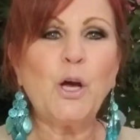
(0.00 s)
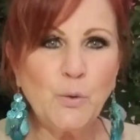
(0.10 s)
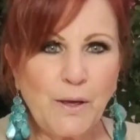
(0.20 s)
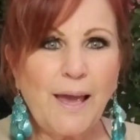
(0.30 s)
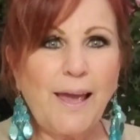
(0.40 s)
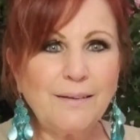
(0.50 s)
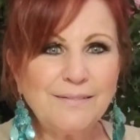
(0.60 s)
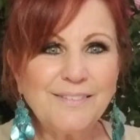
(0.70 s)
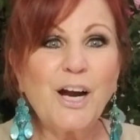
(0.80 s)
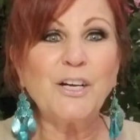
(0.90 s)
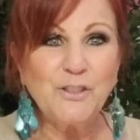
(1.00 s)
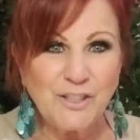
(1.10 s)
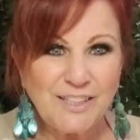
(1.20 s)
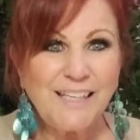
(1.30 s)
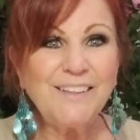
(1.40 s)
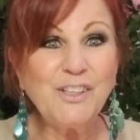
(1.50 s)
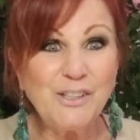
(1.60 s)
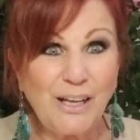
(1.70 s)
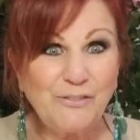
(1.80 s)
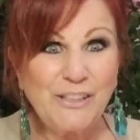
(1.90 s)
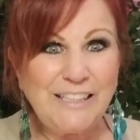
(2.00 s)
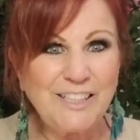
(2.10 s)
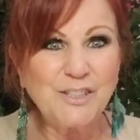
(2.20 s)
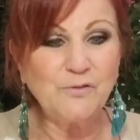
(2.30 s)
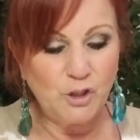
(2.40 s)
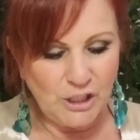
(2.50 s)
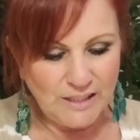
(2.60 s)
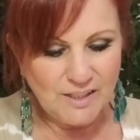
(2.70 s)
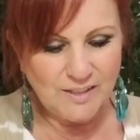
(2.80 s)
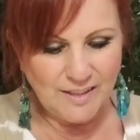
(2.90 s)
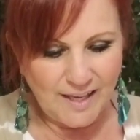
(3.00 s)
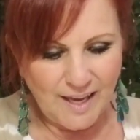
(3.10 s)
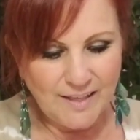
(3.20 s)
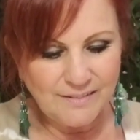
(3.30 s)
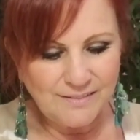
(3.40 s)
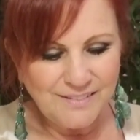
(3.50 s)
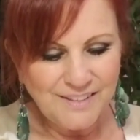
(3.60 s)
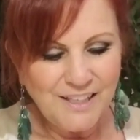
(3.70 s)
Okay, are you seeing the loveliness of Jesus again?